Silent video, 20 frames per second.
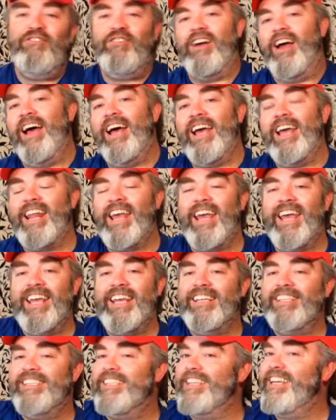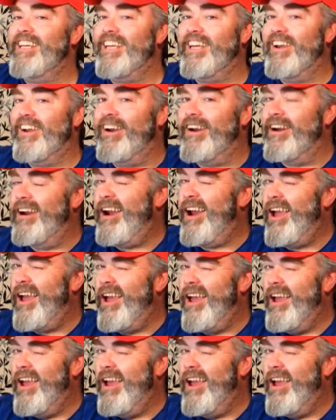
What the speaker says: Friday is here.